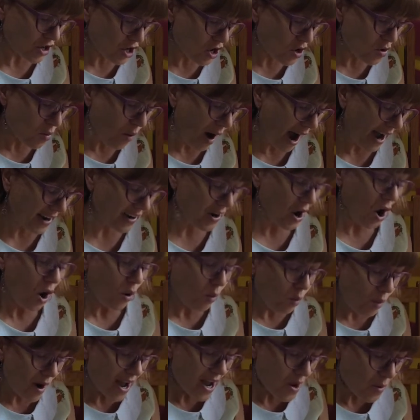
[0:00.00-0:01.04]
You won!
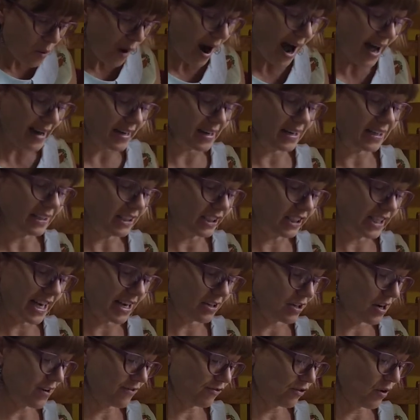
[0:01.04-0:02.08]
We won!
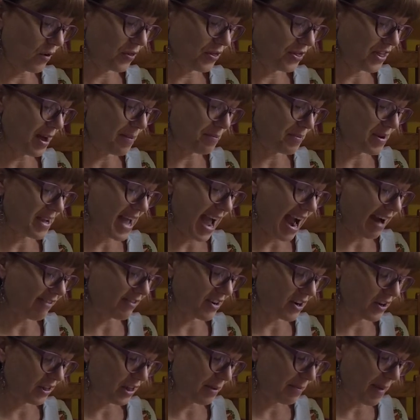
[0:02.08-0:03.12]
shouted Ron, thumping
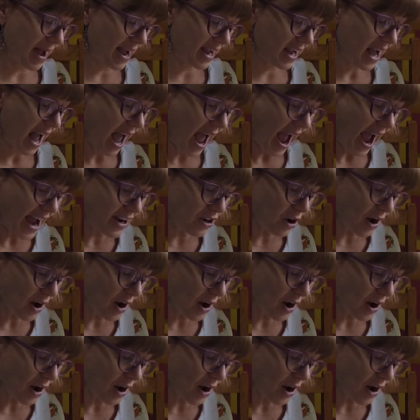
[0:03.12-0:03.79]
Harry on the back. And